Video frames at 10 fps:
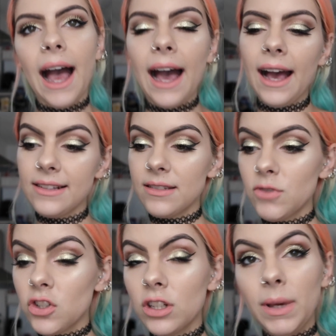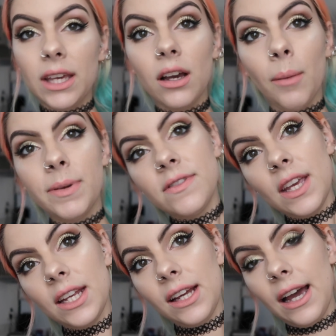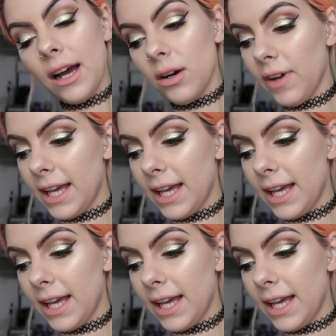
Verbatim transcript: and I'm just going to make a cup of tea now I've